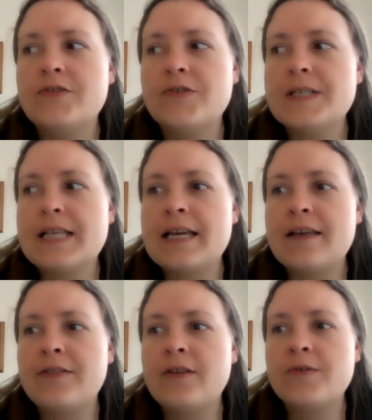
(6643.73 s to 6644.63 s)
as you say,
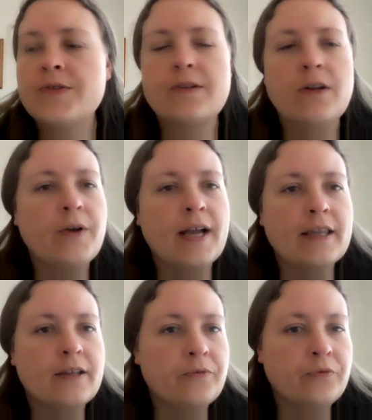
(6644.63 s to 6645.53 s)
at those
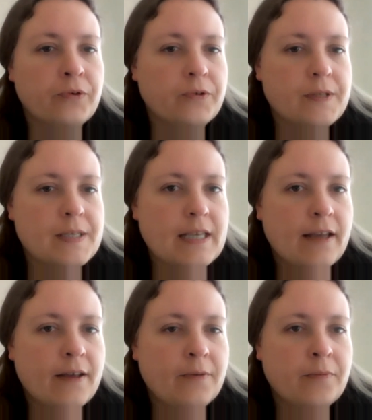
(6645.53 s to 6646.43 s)
low-hanging fruits.
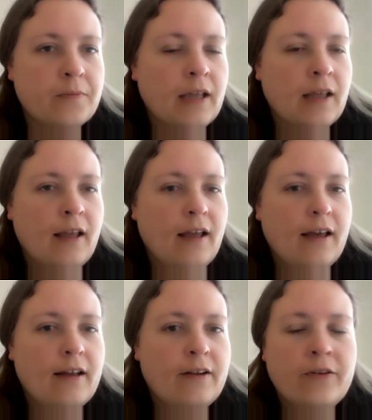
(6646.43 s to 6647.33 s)
And
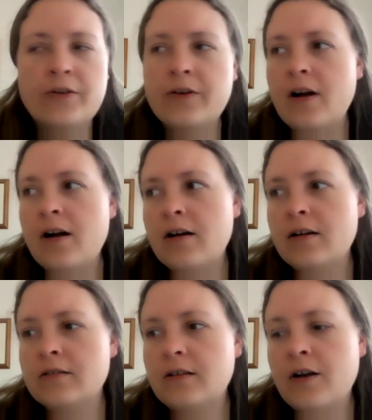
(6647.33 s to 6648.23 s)
I know
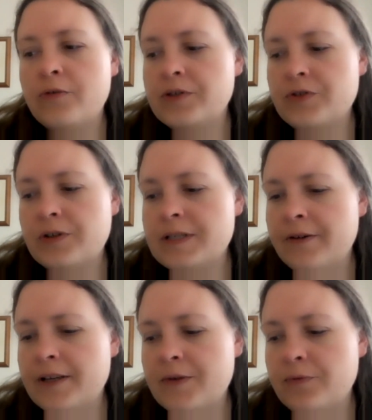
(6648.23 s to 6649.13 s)
our regional
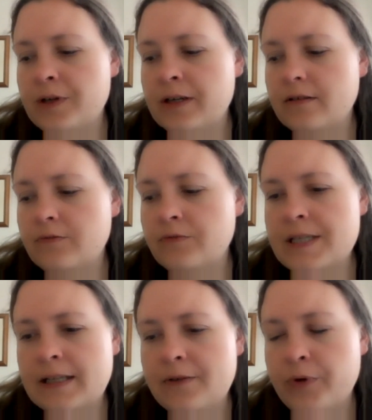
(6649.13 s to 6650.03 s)
director
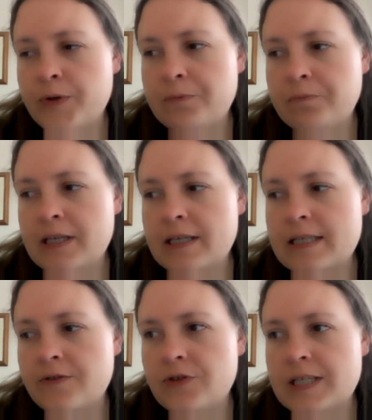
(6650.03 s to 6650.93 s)
recently wrote a
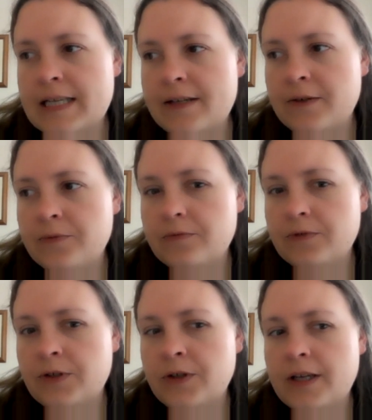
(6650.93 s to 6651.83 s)
piece, and she said,
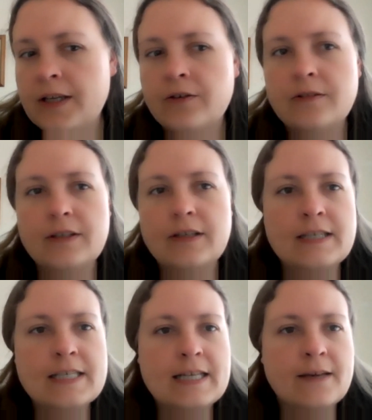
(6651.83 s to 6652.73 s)
in
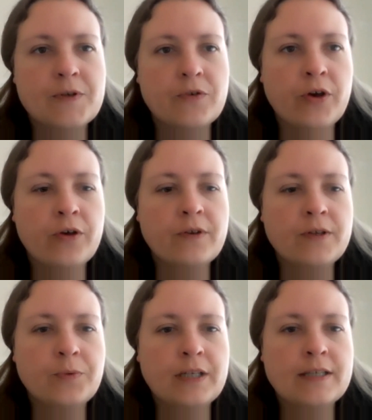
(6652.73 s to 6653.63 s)
these times of
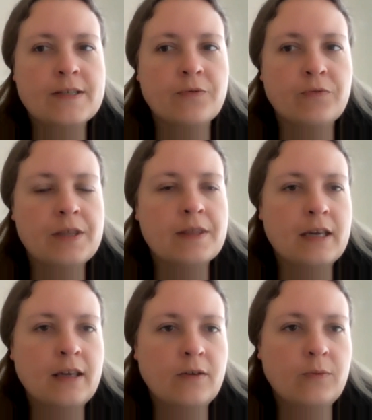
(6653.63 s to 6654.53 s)
COVID, we need to
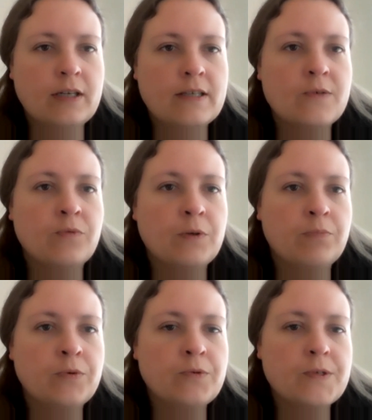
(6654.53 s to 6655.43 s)
rethink, we need to
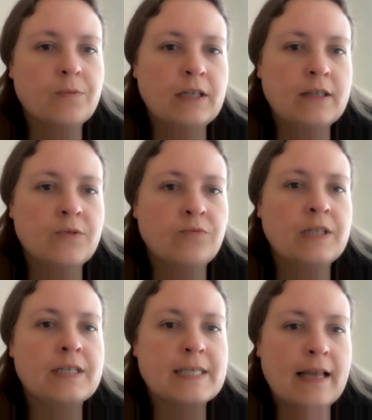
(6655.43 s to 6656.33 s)
reboot, and we need to
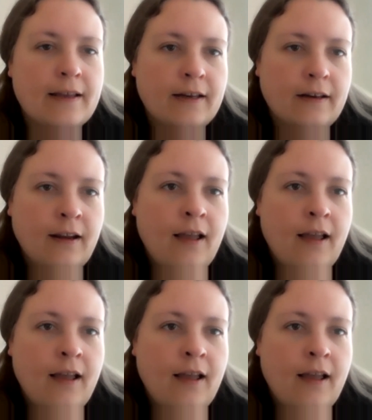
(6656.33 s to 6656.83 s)
redesign.